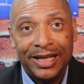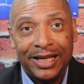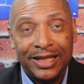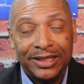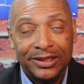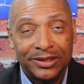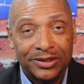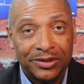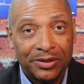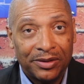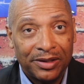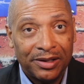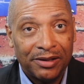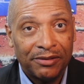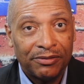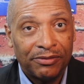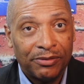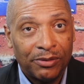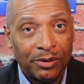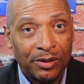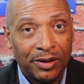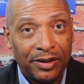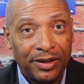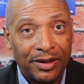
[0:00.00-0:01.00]
and so
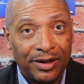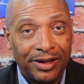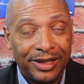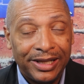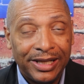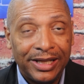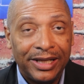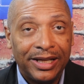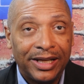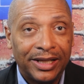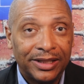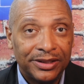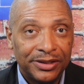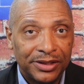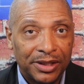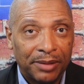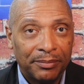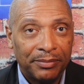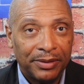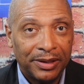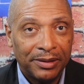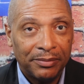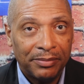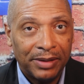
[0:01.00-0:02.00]
therefore they're eating and
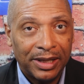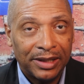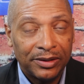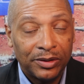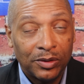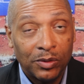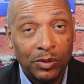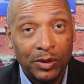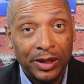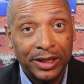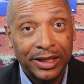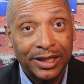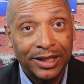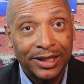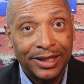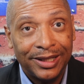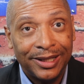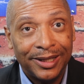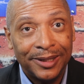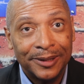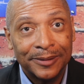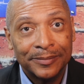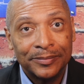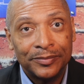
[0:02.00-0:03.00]
jumping bed
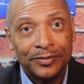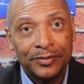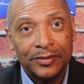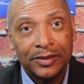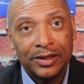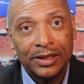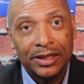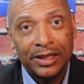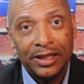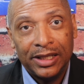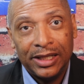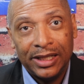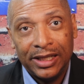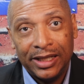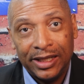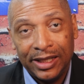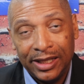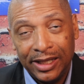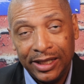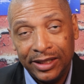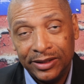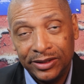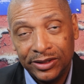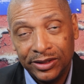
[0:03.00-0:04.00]
quickly.
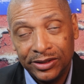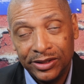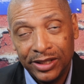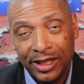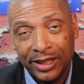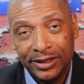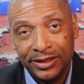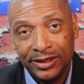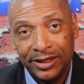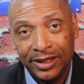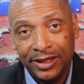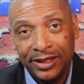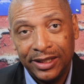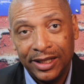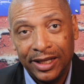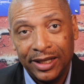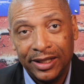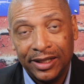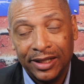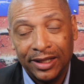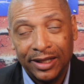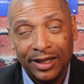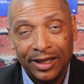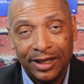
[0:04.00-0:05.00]
He suggested
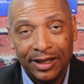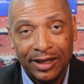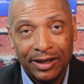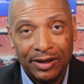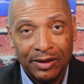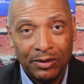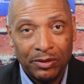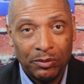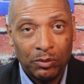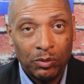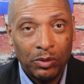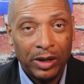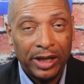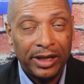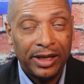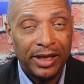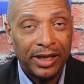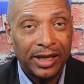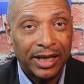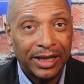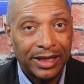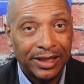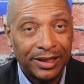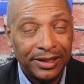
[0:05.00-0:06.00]
that
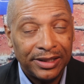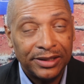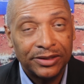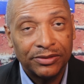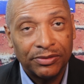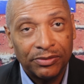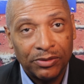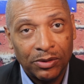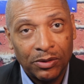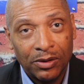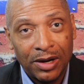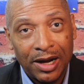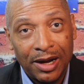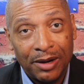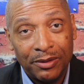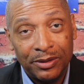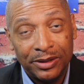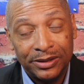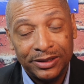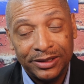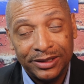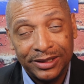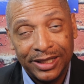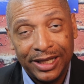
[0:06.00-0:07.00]
waiting at least 4
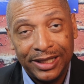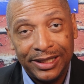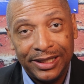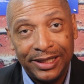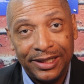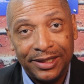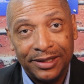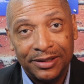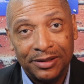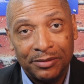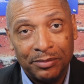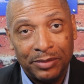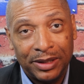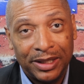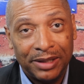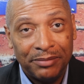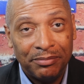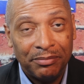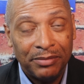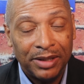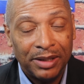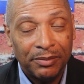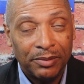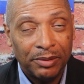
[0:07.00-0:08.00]
hours is ideal, but
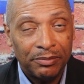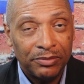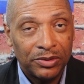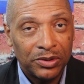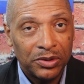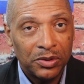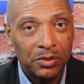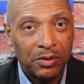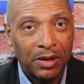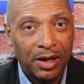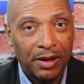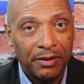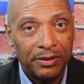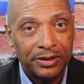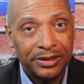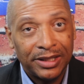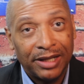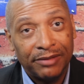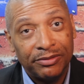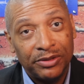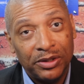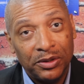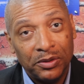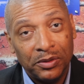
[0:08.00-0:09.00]
at minimum 2 hours
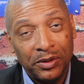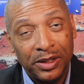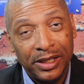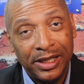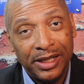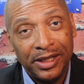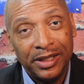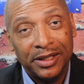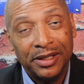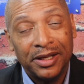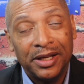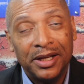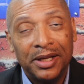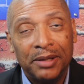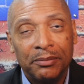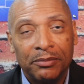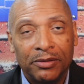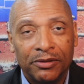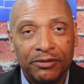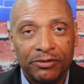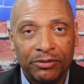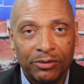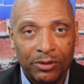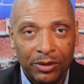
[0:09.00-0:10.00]
after you eat
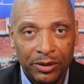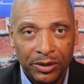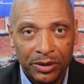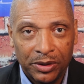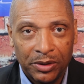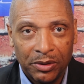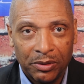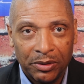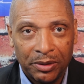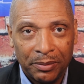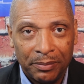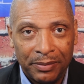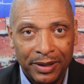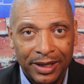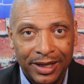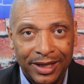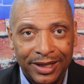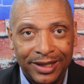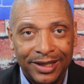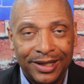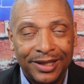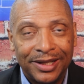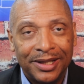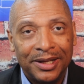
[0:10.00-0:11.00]
before you go to
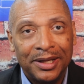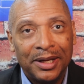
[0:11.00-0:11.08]
bed,